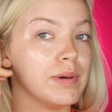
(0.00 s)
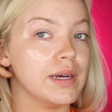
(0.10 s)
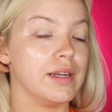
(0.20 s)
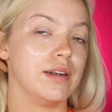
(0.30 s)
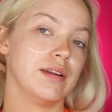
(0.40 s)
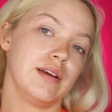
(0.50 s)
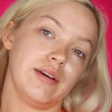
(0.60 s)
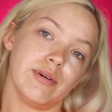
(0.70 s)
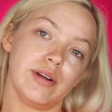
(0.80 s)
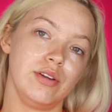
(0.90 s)
but
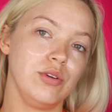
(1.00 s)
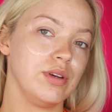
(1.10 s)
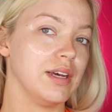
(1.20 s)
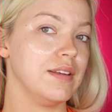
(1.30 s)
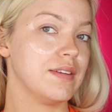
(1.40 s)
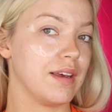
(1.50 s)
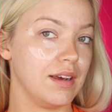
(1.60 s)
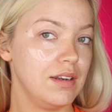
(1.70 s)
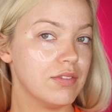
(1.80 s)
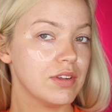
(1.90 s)
I wanted you guys
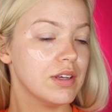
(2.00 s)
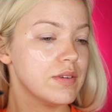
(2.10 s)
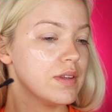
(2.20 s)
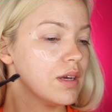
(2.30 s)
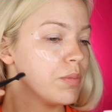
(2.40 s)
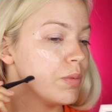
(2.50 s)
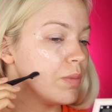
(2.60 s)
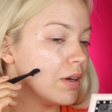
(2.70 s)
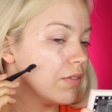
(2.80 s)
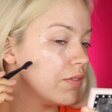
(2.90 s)
kind of close up
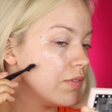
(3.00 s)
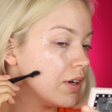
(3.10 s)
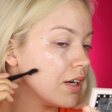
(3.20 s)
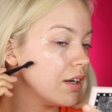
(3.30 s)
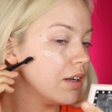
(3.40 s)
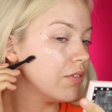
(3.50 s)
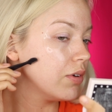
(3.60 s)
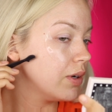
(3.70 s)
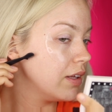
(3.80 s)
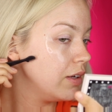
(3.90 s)
but far
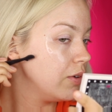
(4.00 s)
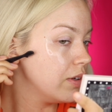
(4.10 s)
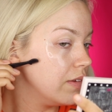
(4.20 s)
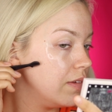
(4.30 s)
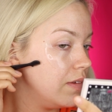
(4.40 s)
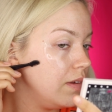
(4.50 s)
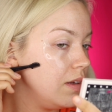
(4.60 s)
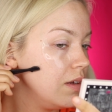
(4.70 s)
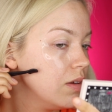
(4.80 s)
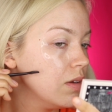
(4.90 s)
enough away that you can
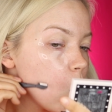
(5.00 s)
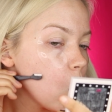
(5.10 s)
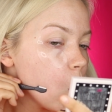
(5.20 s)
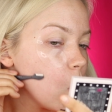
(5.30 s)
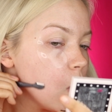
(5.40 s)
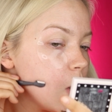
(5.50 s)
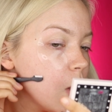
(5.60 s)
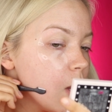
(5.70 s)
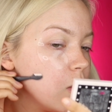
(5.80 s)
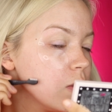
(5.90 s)
see. So
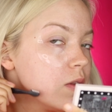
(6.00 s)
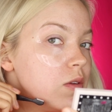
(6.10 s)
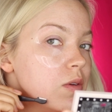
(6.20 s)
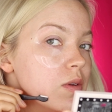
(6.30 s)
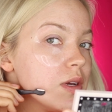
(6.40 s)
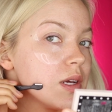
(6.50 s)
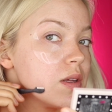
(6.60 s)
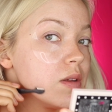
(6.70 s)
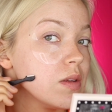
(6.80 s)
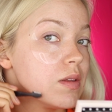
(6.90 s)
then I just do like
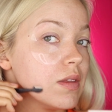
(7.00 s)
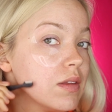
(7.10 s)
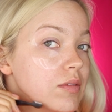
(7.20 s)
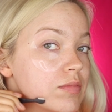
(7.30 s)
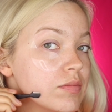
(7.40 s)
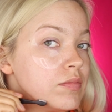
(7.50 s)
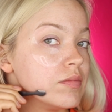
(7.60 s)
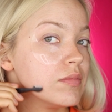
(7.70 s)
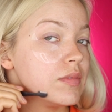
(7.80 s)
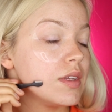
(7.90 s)

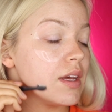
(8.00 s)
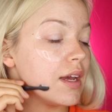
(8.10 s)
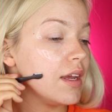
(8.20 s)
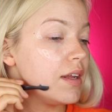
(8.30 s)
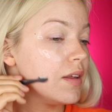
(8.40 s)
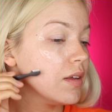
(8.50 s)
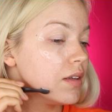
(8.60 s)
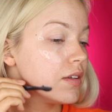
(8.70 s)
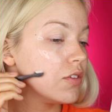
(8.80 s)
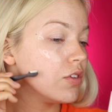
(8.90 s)
tiny
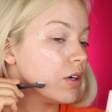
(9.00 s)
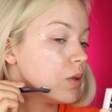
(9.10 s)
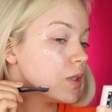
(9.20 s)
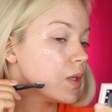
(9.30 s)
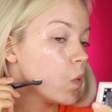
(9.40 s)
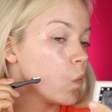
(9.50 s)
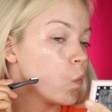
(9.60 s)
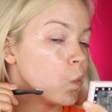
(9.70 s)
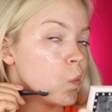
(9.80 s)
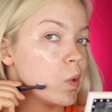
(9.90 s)
little strokes,
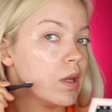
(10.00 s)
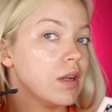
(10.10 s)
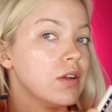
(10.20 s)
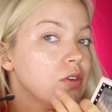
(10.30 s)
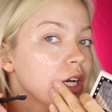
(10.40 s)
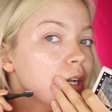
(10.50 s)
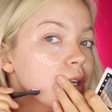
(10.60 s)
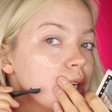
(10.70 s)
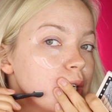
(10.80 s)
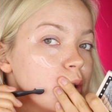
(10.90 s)
and I try to
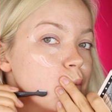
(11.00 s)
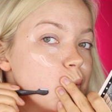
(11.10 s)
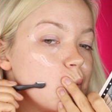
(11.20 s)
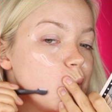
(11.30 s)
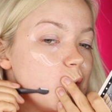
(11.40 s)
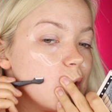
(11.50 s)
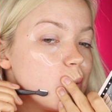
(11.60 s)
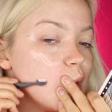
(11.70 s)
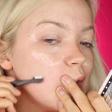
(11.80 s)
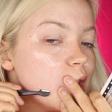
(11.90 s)
like
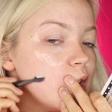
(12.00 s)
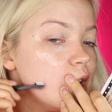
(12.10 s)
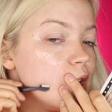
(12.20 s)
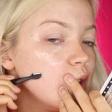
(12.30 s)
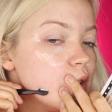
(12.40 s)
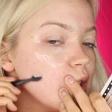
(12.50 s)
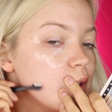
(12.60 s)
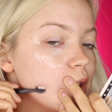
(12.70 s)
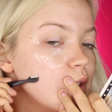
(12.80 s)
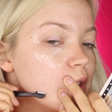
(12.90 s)
get my skin
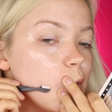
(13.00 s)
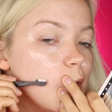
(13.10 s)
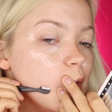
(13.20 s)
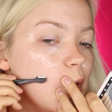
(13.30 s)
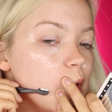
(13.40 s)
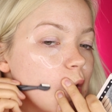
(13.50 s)
so it's really